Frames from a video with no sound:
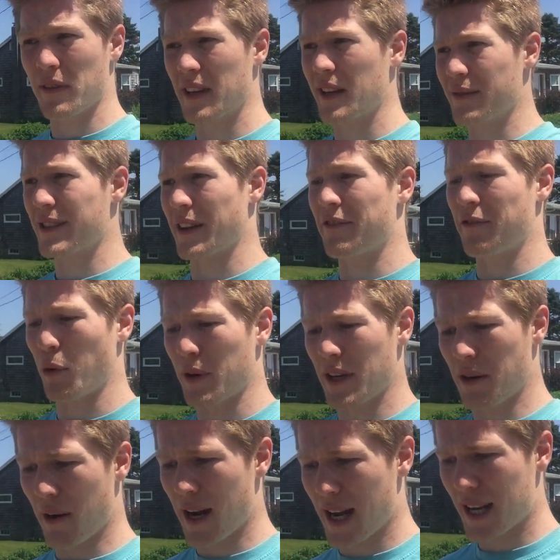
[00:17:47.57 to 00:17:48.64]
I think it was like 40
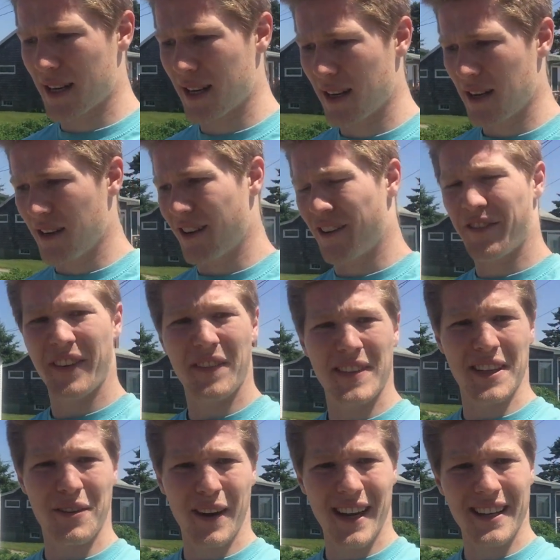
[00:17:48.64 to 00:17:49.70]
grand or
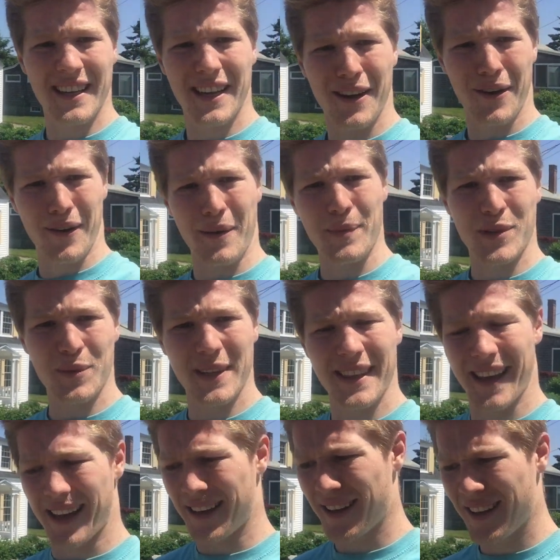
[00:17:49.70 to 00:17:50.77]
50 grand a year in between
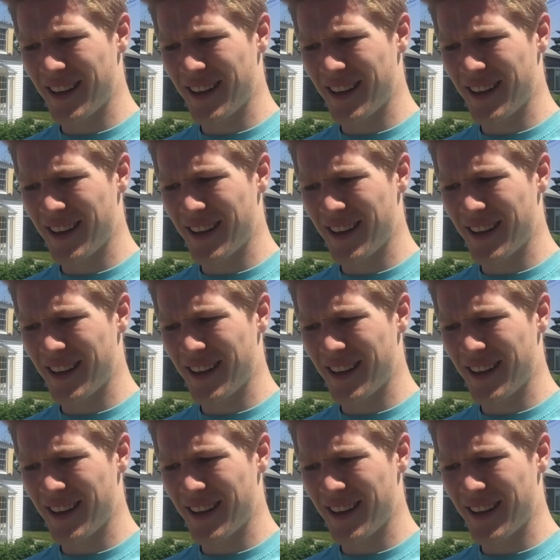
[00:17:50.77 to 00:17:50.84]
that.